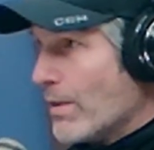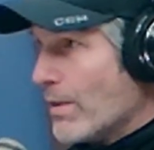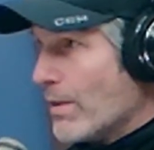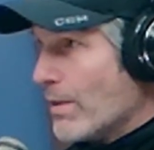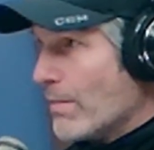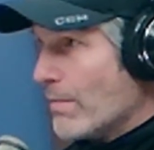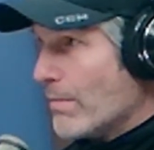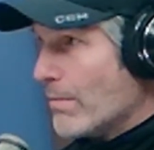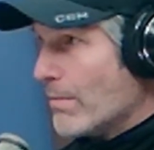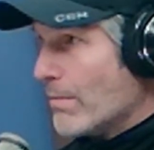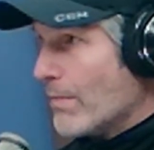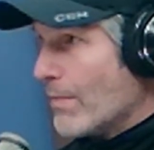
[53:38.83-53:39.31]

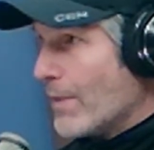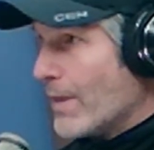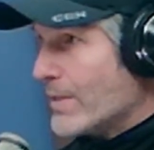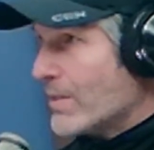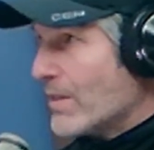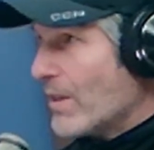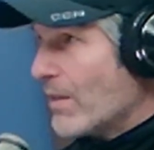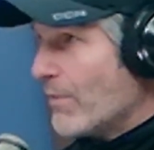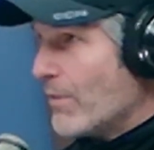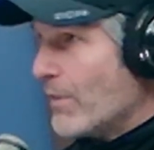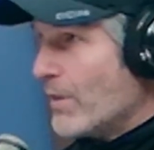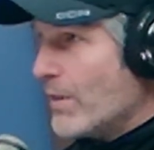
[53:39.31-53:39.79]
Uh,
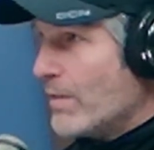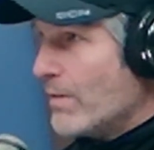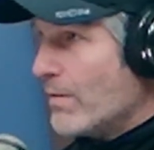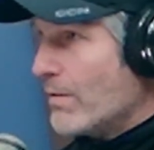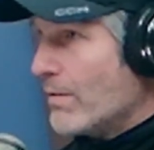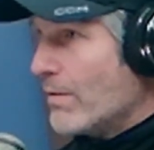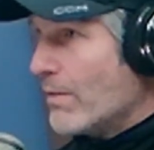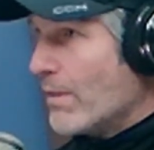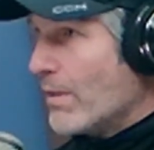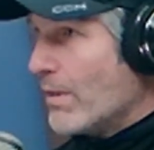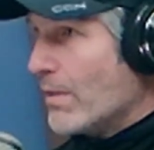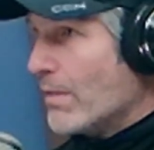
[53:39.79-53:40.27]
I say
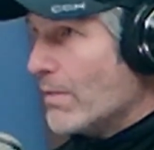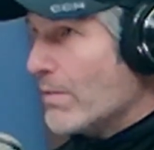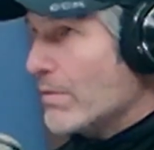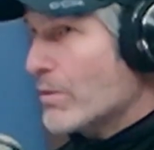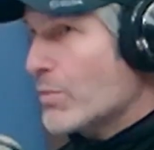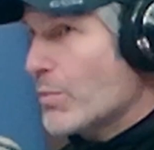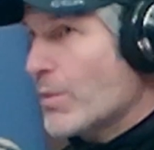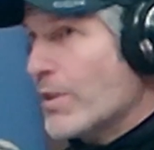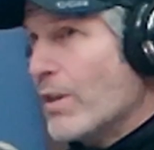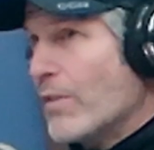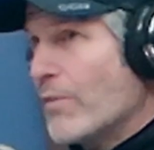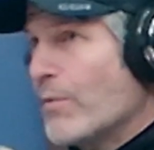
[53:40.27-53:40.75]
Sweden, uh,
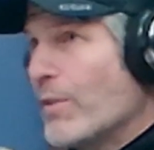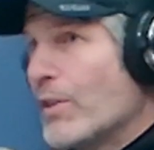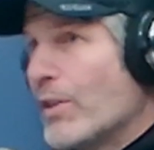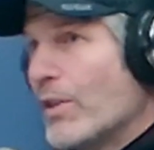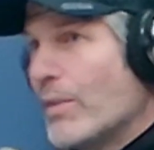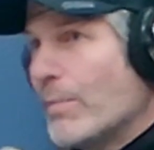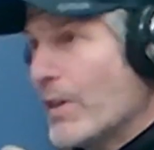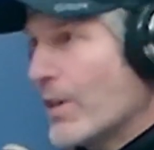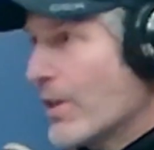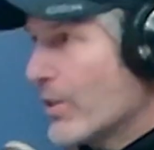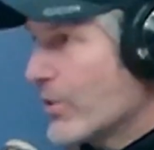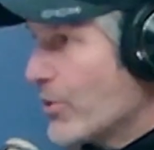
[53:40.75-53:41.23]
Sweden and
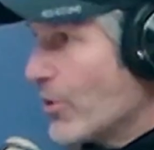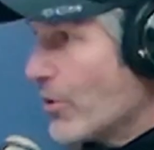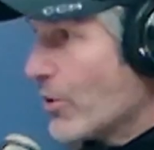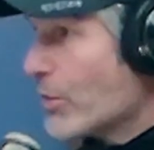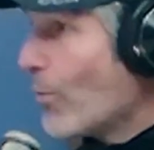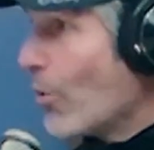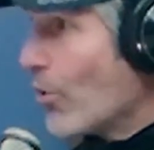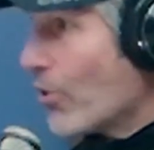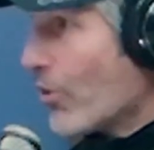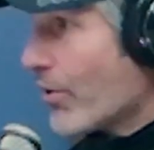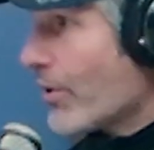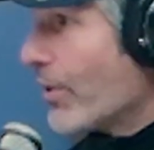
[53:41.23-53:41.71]
Finland because
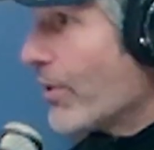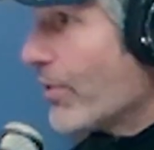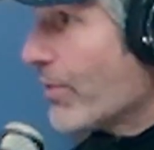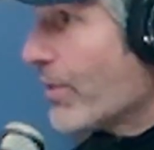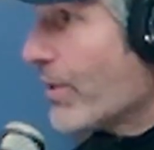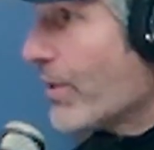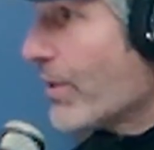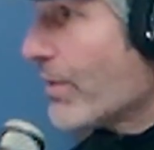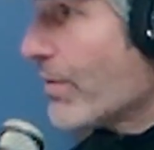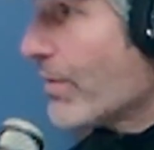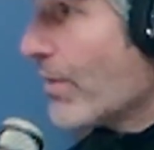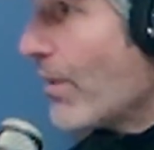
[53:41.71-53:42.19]
they're smaller
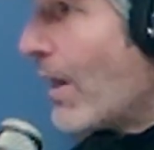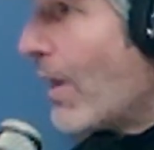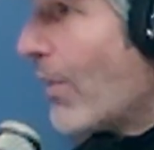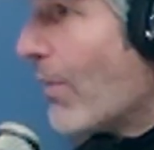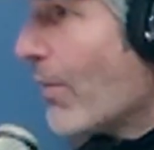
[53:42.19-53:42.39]
countries.